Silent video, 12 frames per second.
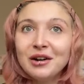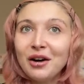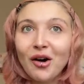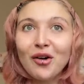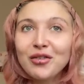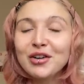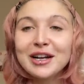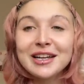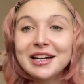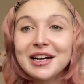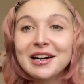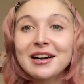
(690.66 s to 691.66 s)
over a
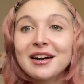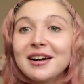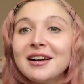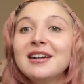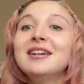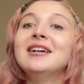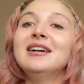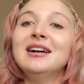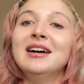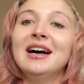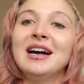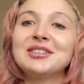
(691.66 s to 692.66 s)
year
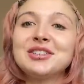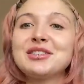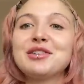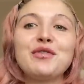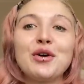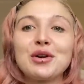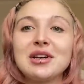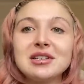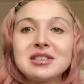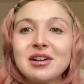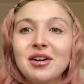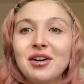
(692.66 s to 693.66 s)
just to
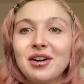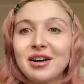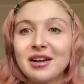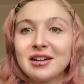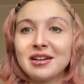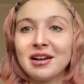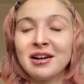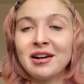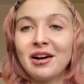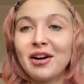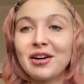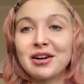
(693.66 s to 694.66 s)
focus on
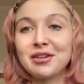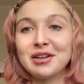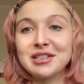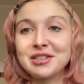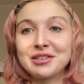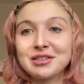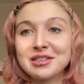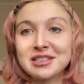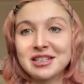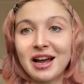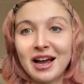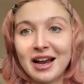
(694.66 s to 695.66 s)
our original
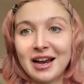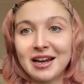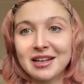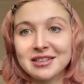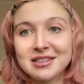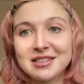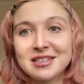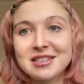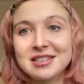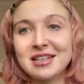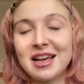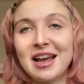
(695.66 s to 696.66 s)

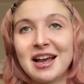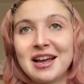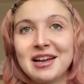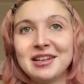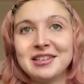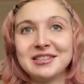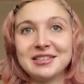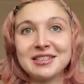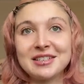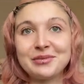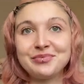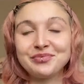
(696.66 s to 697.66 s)
designs. And
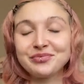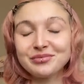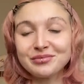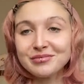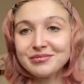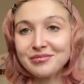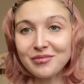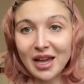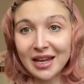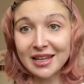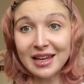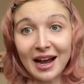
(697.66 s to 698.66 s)

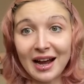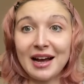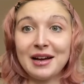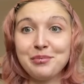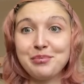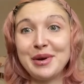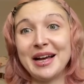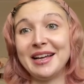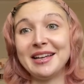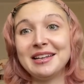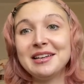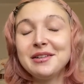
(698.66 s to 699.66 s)
yeah,
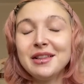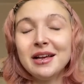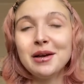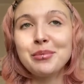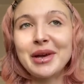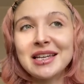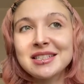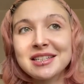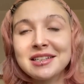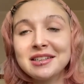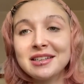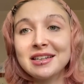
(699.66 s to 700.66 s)
but
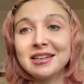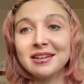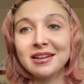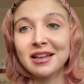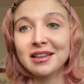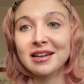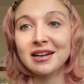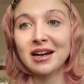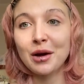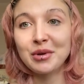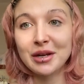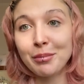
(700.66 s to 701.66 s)
basically they're
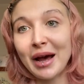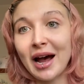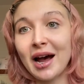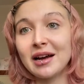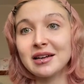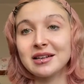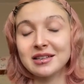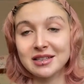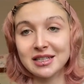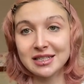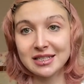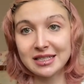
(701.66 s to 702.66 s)
coming back
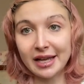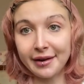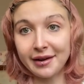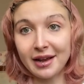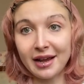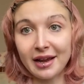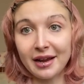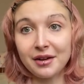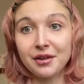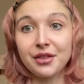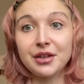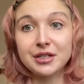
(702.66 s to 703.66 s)
this Sunday
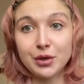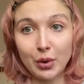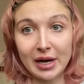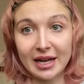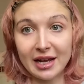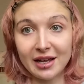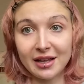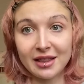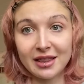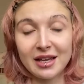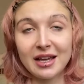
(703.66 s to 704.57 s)
the 20th,